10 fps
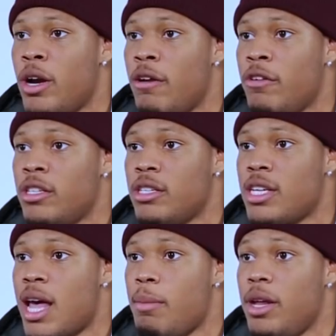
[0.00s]
Whatever his
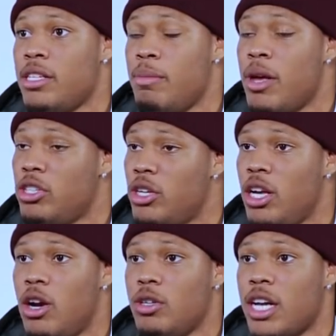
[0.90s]
assignment is, he makes sure
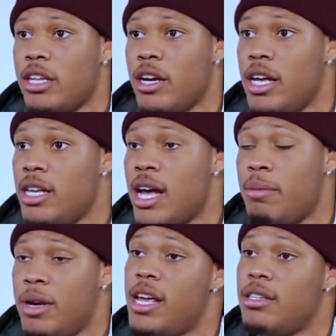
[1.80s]
he goes out there and he
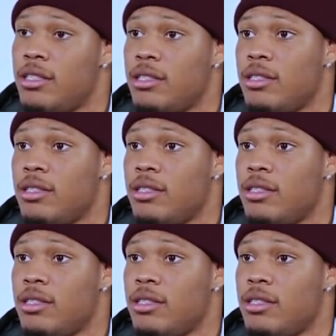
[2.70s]
dominates.